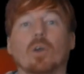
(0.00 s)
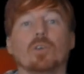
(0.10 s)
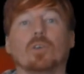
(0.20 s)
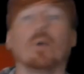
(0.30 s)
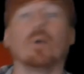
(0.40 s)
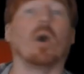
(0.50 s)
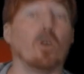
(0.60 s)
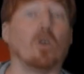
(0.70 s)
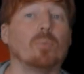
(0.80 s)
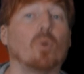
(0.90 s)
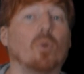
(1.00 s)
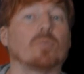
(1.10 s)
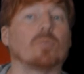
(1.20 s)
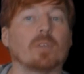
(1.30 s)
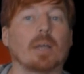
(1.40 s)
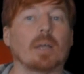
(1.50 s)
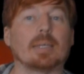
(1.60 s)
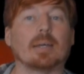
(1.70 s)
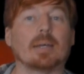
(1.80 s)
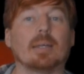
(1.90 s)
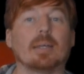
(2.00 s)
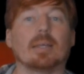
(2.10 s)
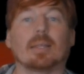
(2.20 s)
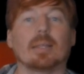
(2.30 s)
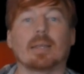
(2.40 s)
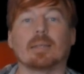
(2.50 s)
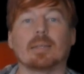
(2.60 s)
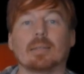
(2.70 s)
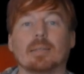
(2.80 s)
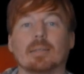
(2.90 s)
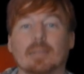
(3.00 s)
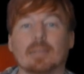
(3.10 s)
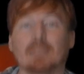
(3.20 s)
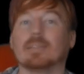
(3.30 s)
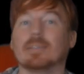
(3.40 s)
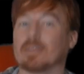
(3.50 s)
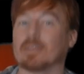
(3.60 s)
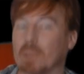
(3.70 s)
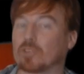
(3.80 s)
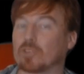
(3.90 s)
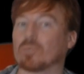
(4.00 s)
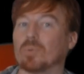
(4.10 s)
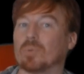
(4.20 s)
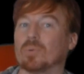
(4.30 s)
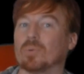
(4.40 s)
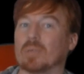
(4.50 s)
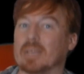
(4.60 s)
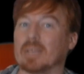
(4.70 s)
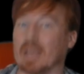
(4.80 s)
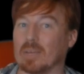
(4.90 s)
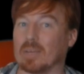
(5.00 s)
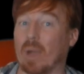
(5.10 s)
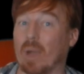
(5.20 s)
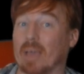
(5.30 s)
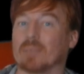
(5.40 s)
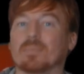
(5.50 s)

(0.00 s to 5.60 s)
you are on board with the idea that it isn't measurable in any way.